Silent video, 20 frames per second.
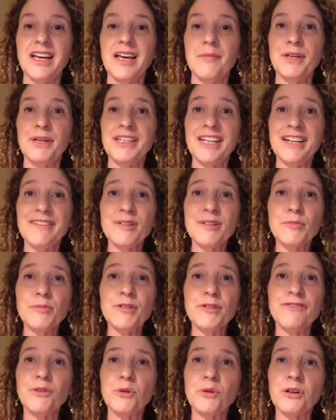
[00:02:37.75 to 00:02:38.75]
But never
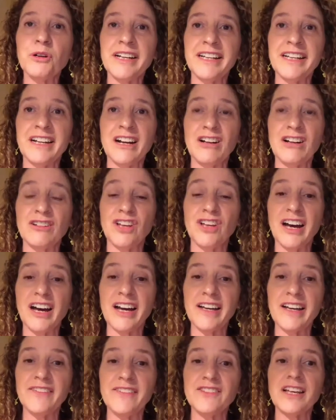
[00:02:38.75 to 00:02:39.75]
before in our
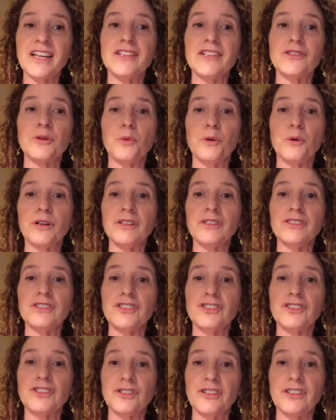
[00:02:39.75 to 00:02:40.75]
lives has the world
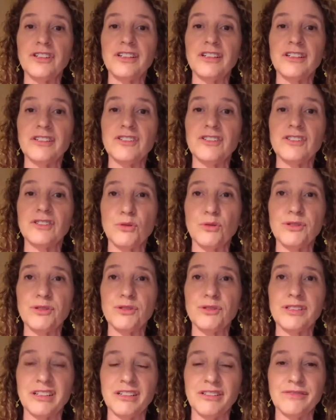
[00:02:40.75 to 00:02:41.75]
stood so
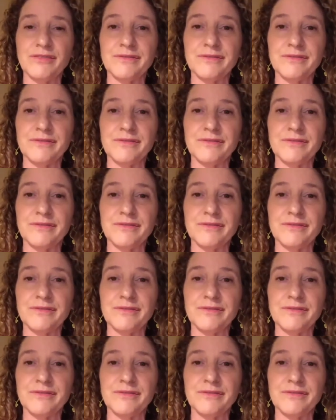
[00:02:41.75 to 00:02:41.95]
still.